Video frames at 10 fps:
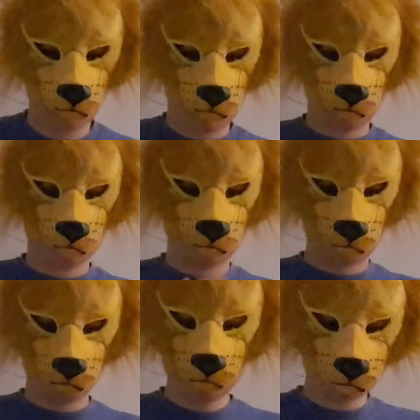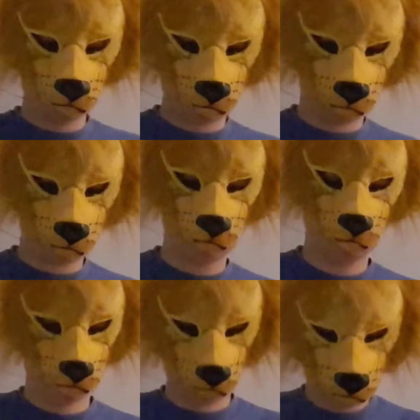And then somebody else will post,
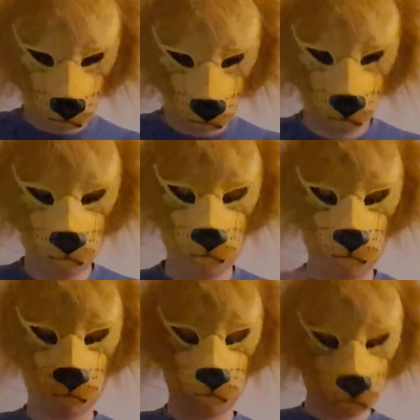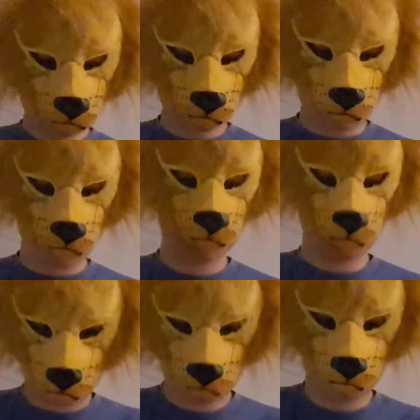no. And then they'll say,
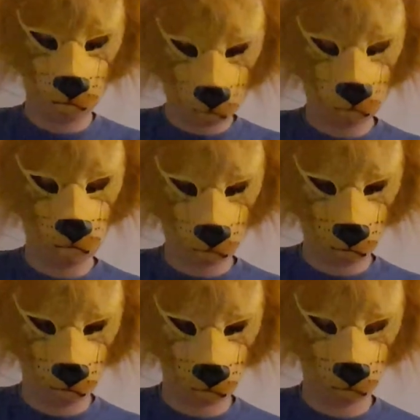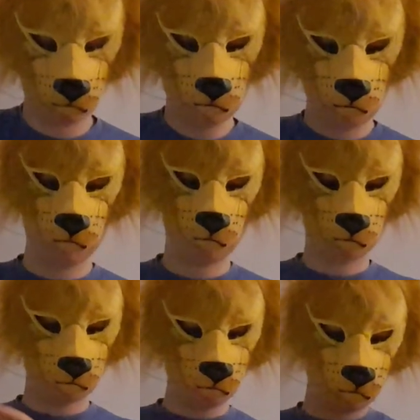then become the dirt I walk on. It's
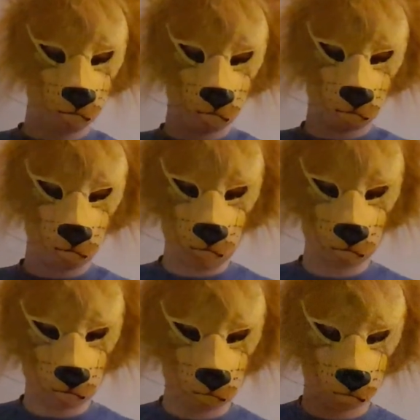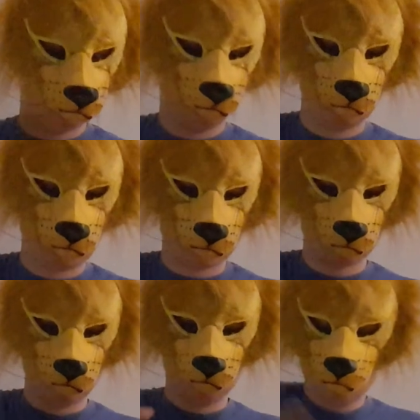coming in with a bat at a moment that
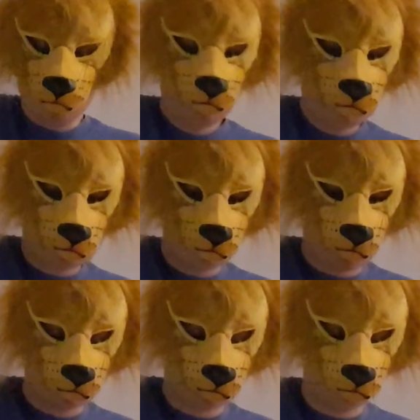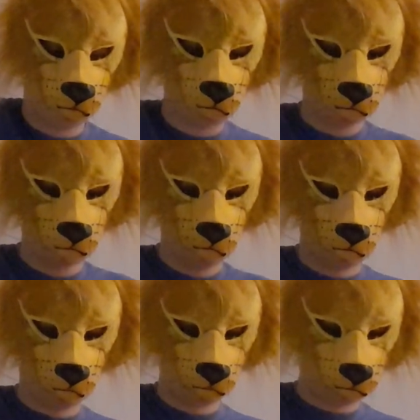nobody really expects them
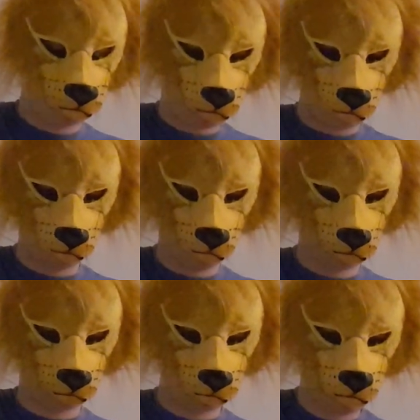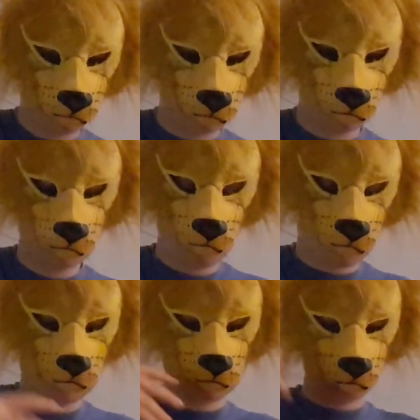to show up or do anything,
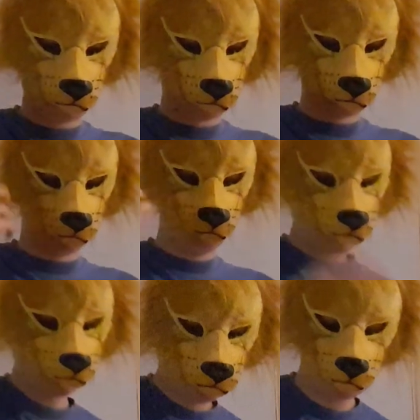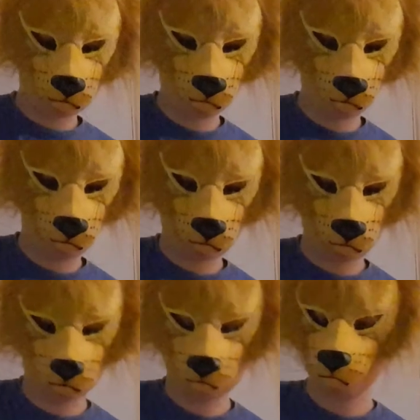and then something just completely out of nowhere
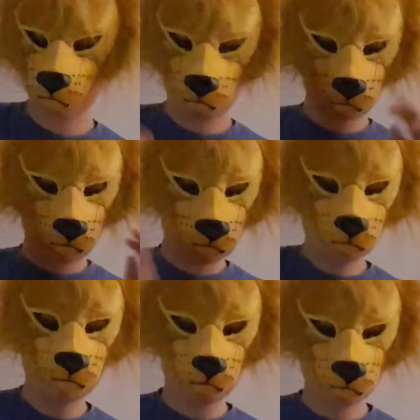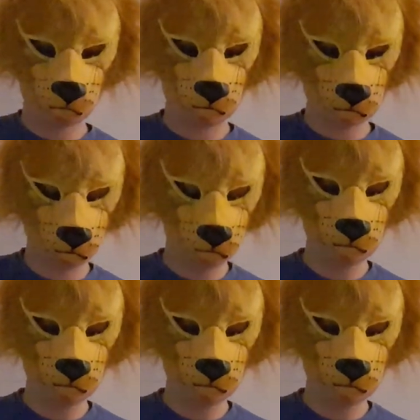comes. And that's what I loved about this movie.